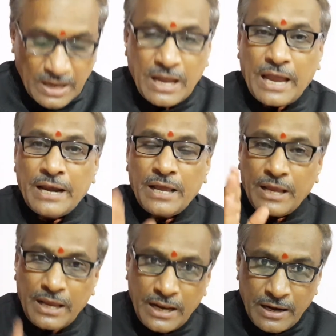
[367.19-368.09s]
And
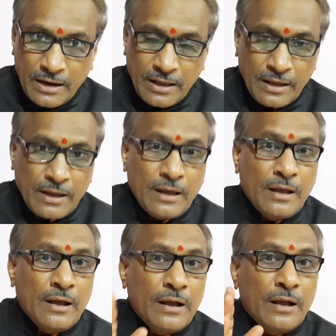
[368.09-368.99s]
in
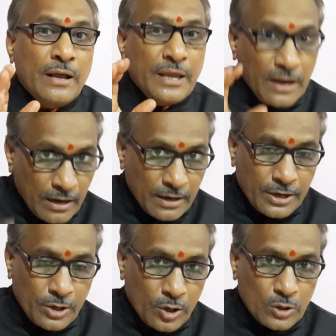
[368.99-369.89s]
England,
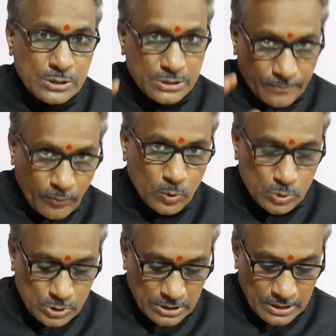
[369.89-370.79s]
or
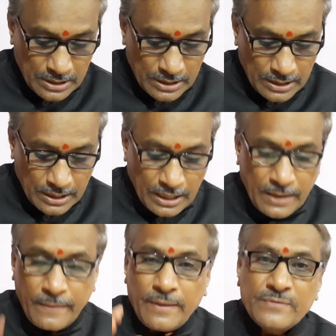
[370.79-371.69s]
suppose
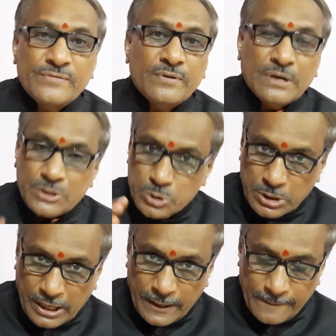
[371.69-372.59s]
in this
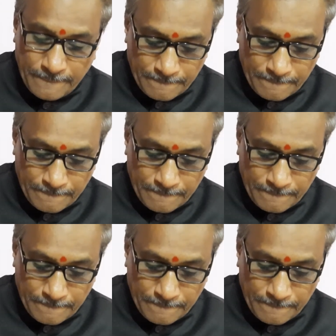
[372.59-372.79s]
country,